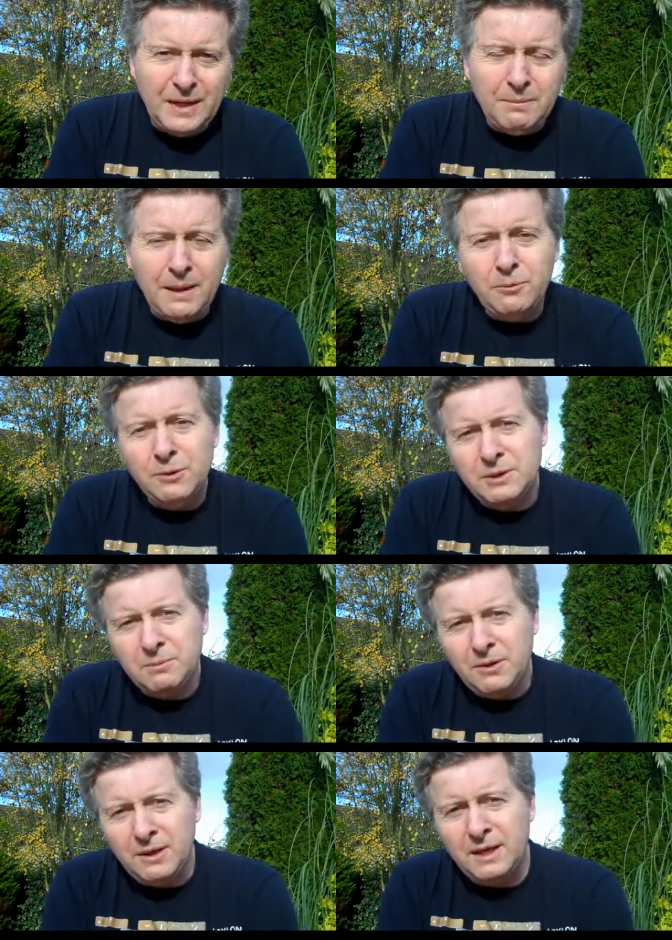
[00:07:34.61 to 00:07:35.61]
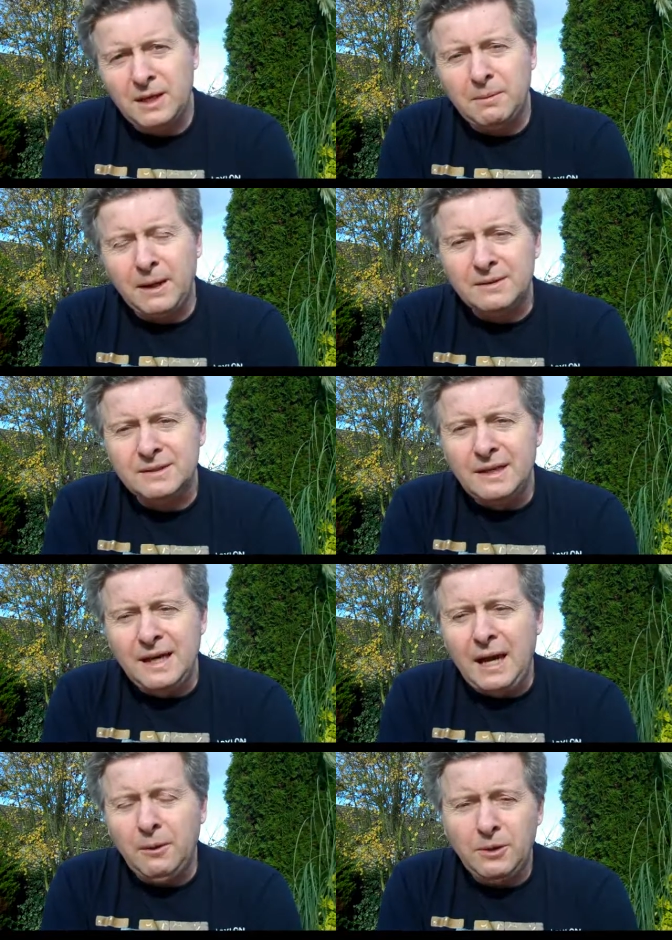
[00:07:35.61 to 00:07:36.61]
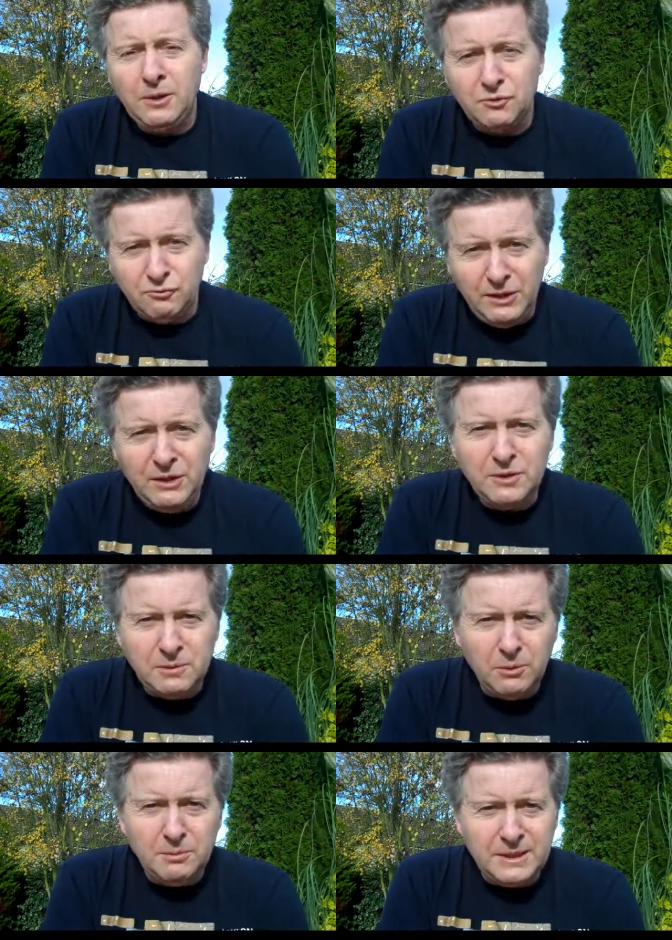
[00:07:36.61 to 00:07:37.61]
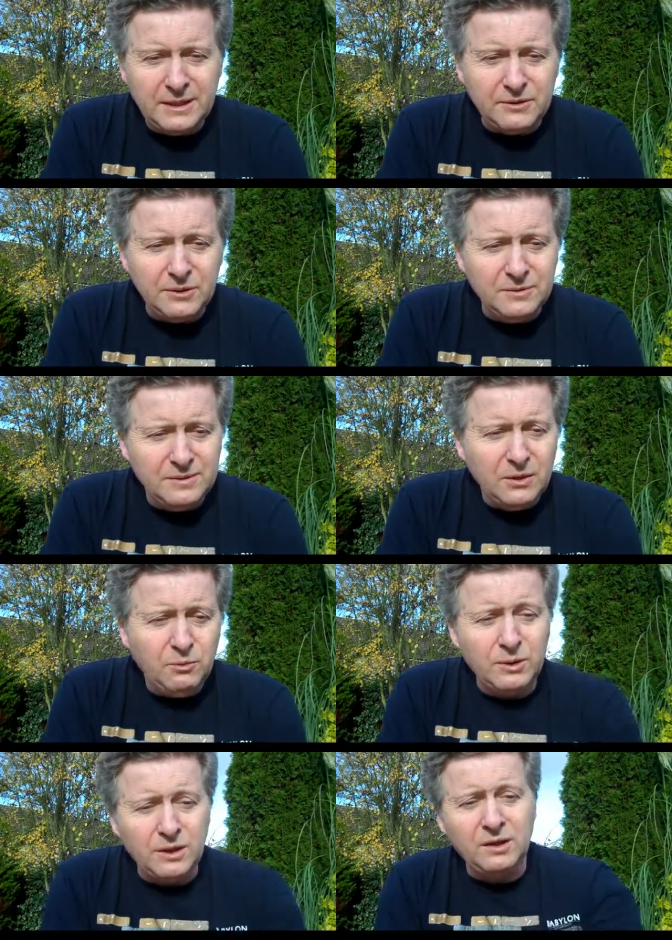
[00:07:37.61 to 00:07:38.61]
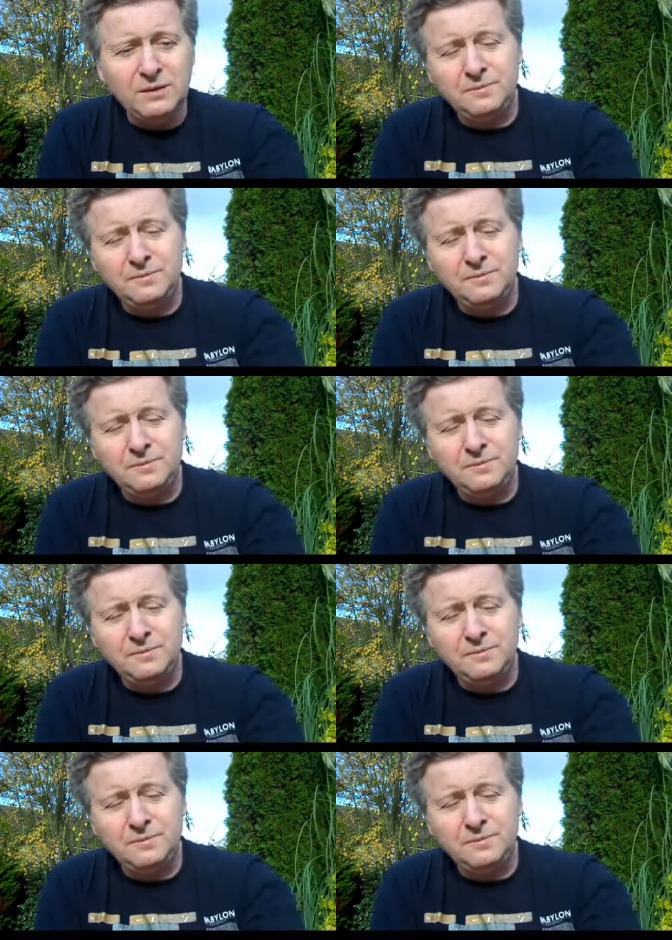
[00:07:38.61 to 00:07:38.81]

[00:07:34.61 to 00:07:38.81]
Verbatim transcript: Maybe we should be thinking about how we use reusable material with our